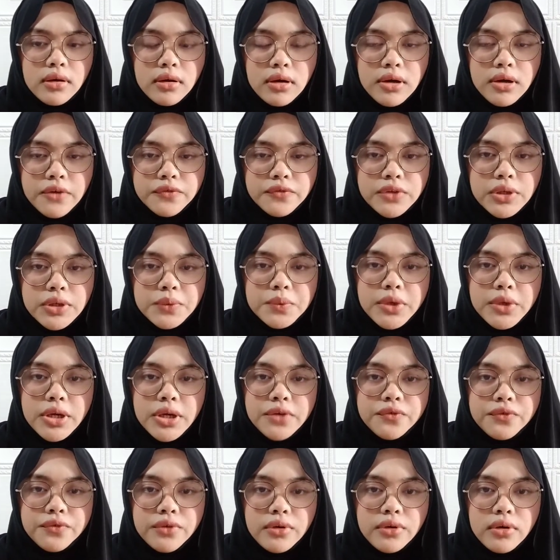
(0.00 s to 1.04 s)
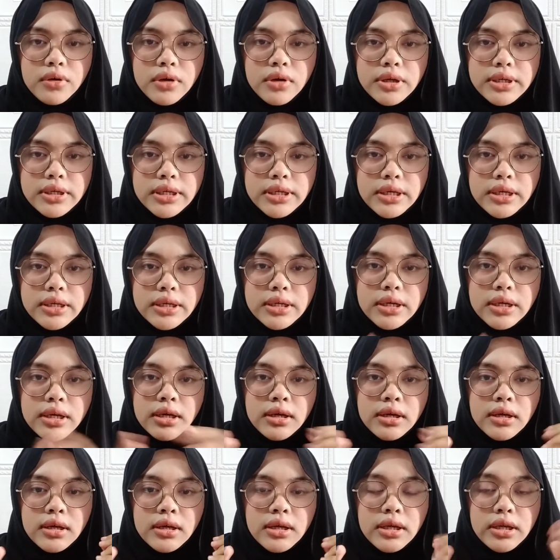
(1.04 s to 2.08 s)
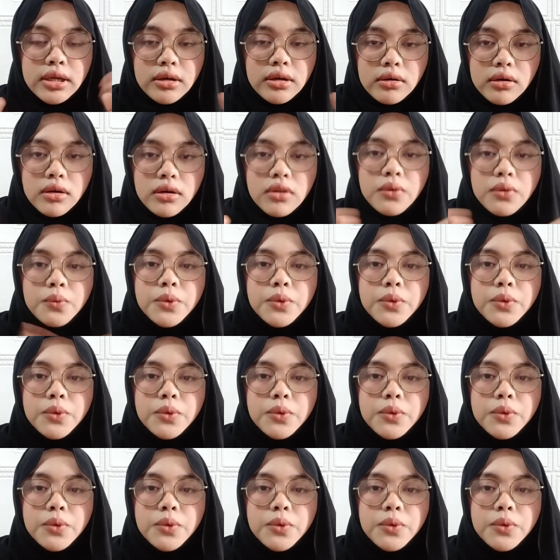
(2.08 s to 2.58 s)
After we have recorded it all,